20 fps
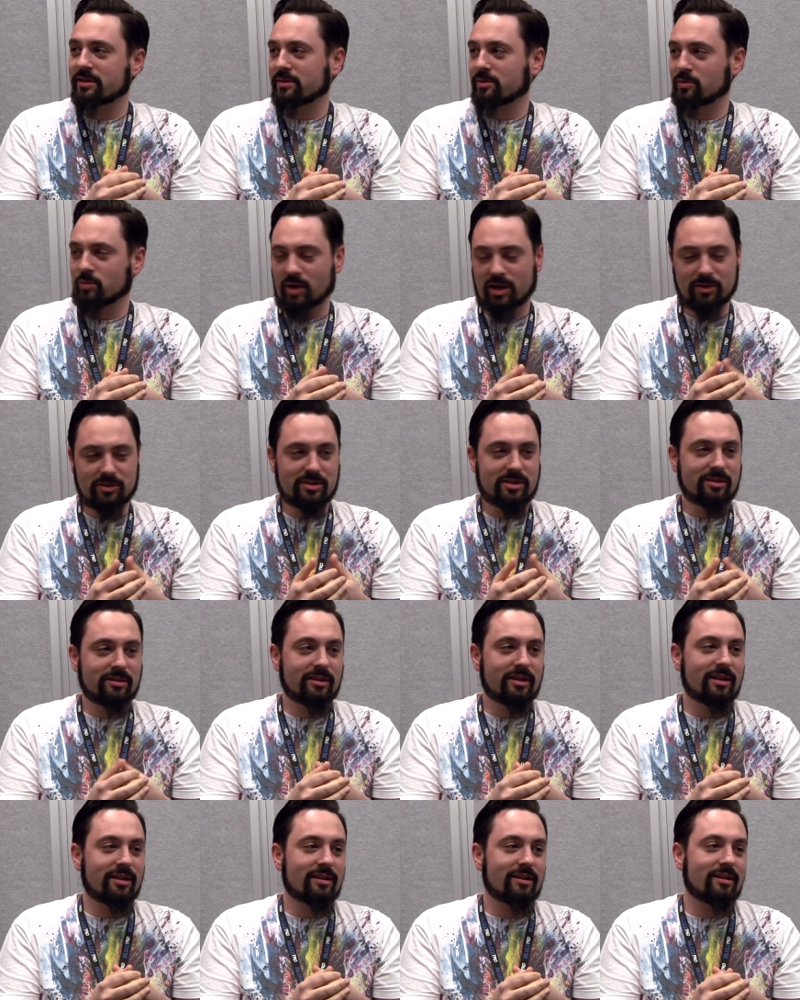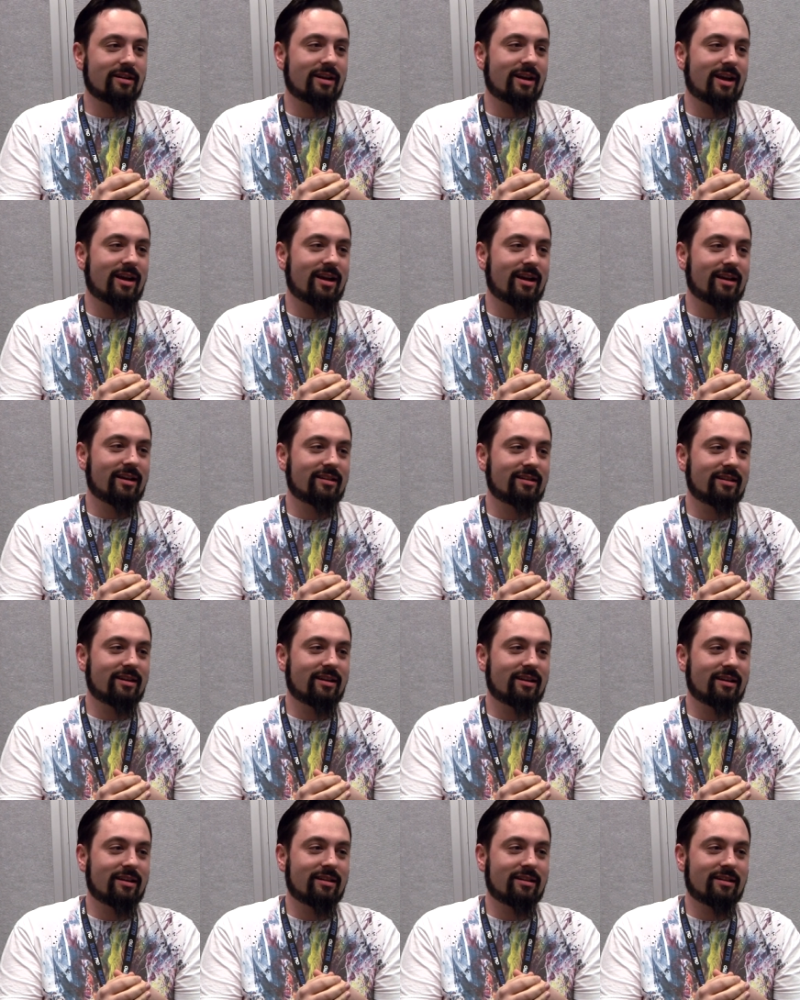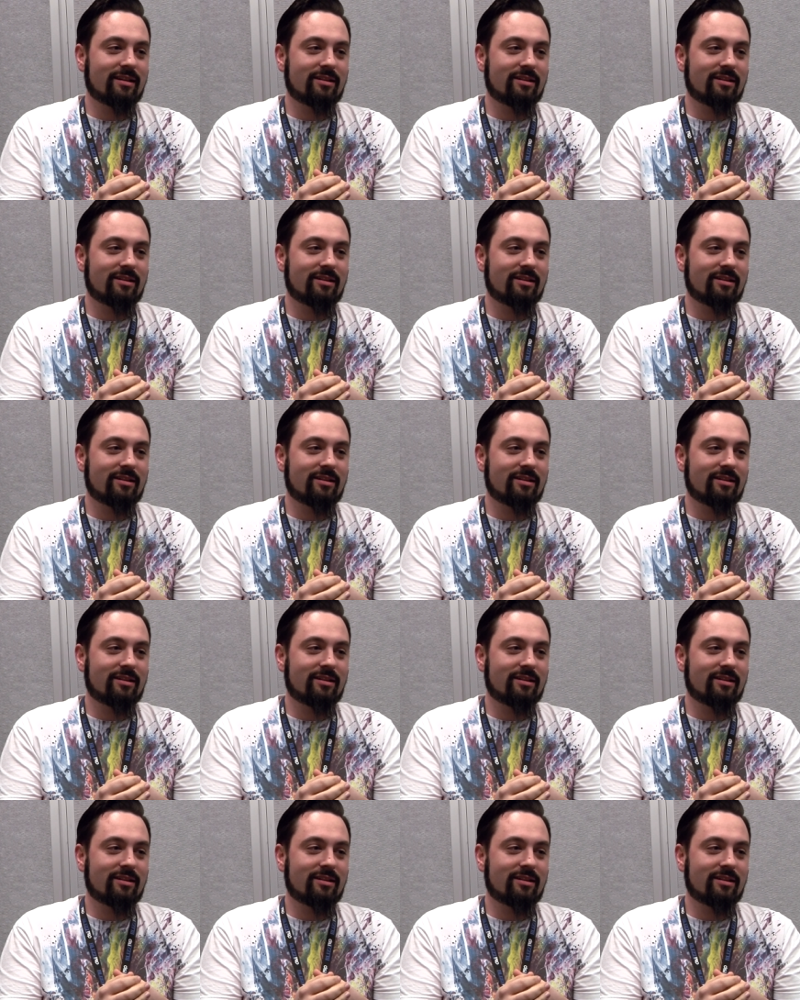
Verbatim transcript: Uh-huh. WoW's still here, and uh,